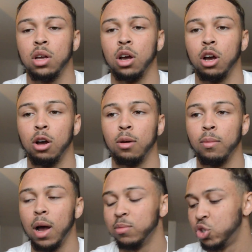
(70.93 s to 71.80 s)

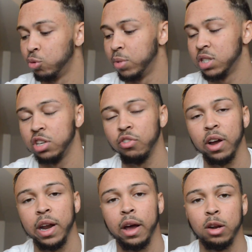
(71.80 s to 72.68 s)
I'm too busy
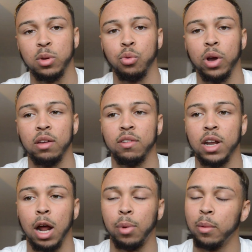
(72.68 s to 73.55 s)
right now to be
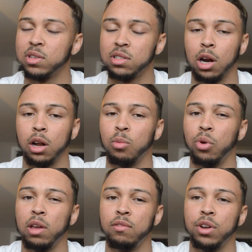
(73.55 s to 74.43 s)
waving. I'll probably start up
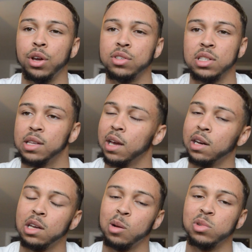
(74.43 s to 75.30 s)
wave videos
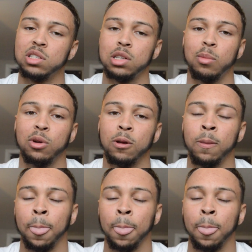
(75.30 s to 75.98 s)
again come the summer,